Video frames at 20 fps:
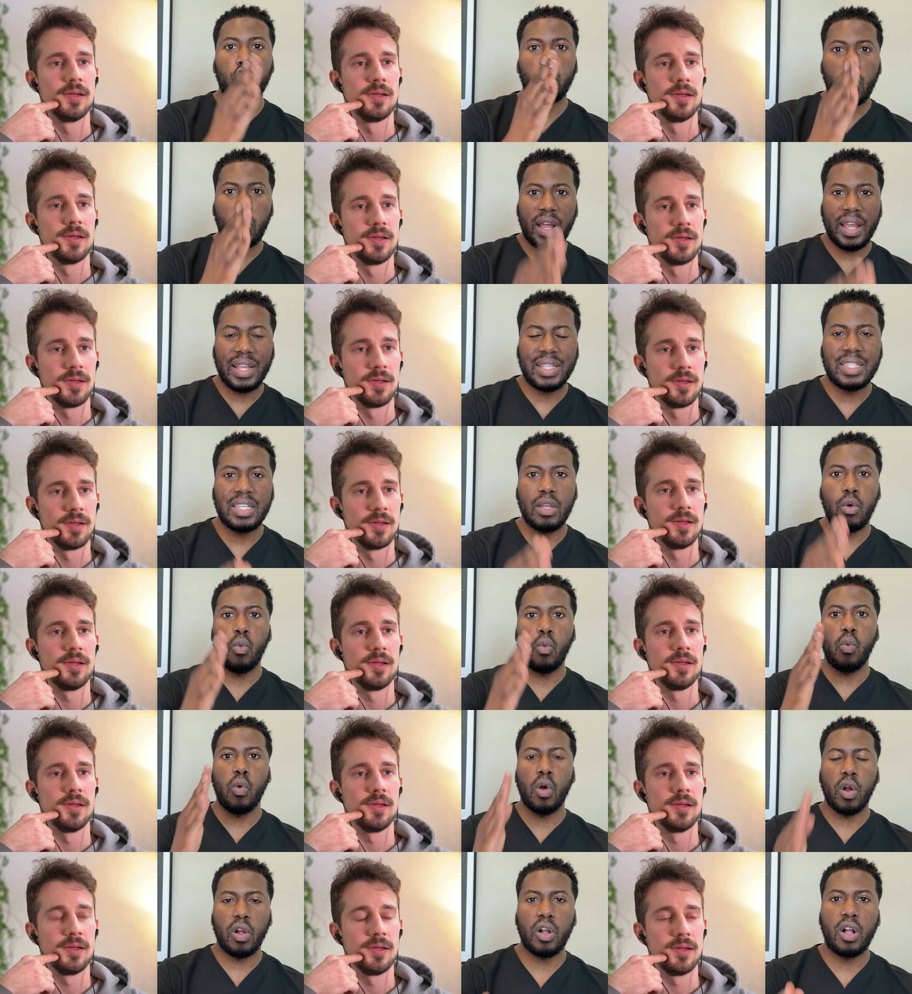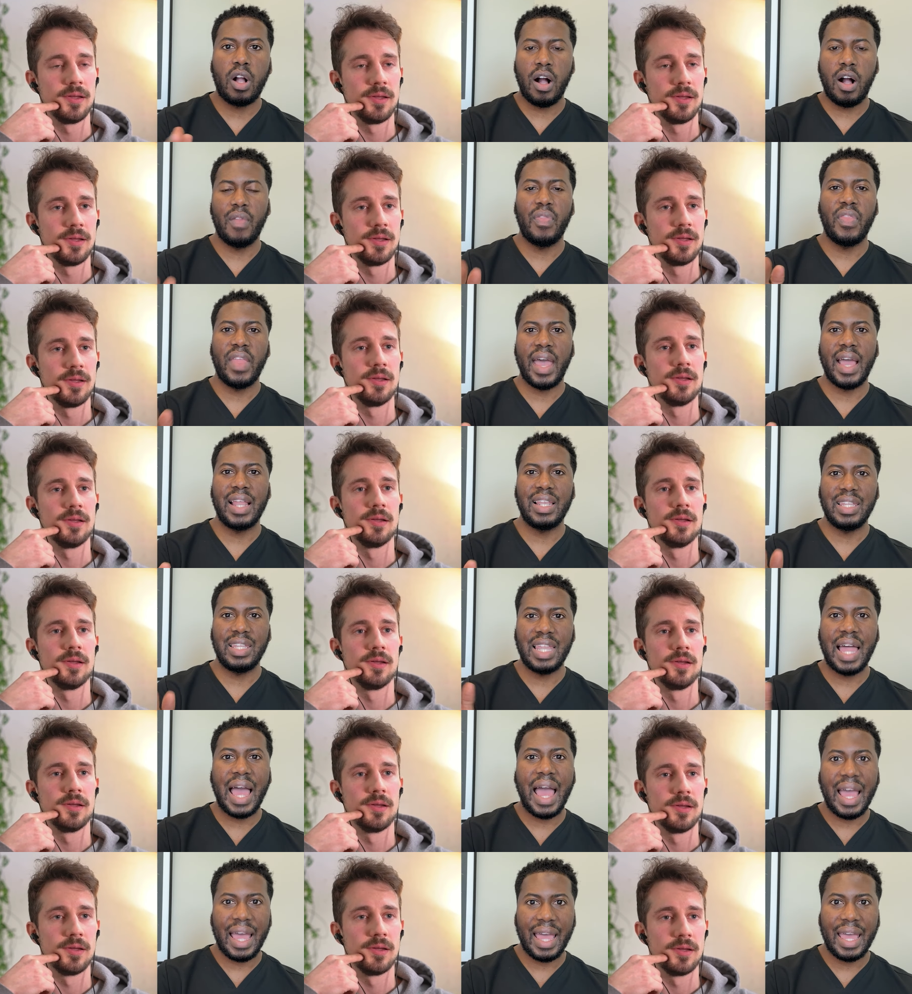Speaker 1: trying to work on that
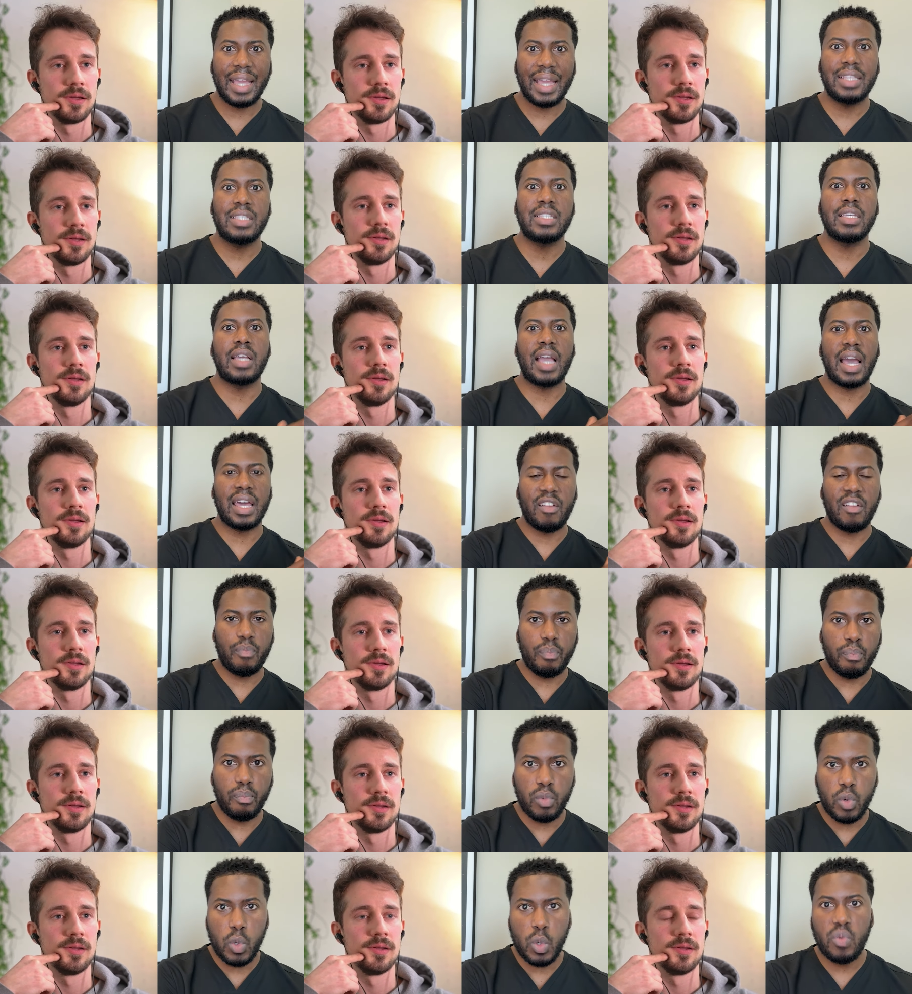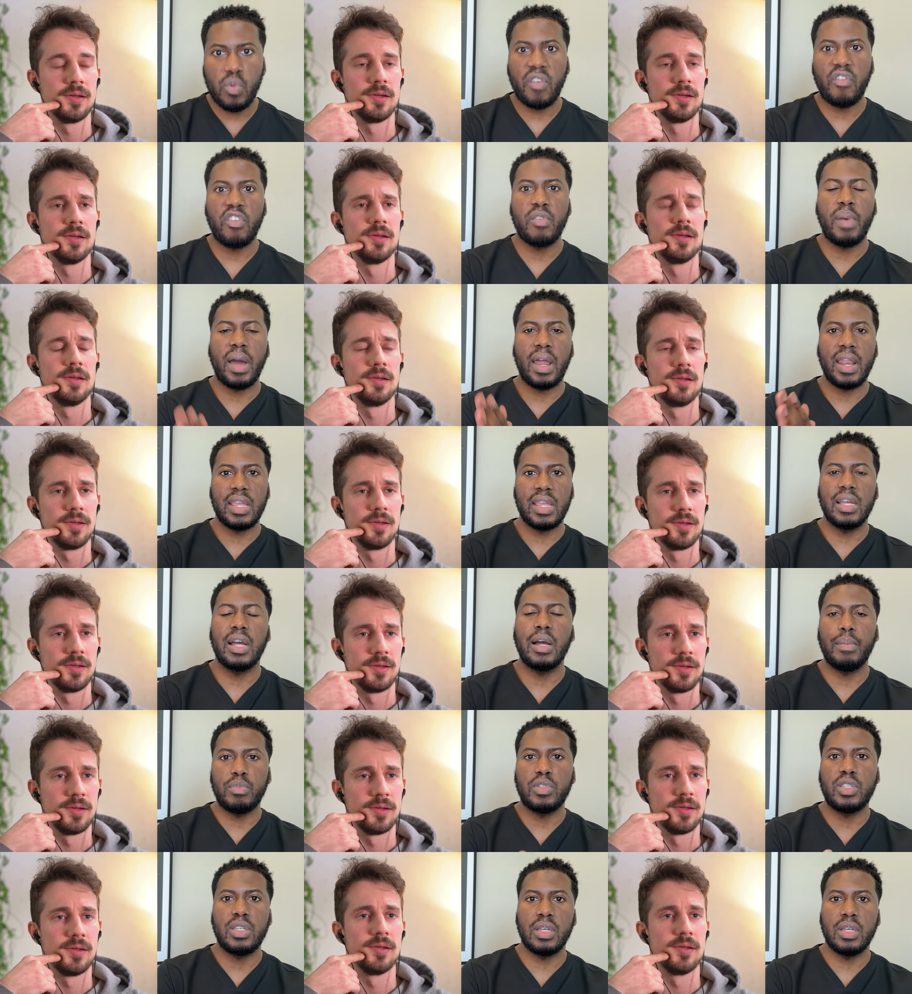lag to kind of move everybody up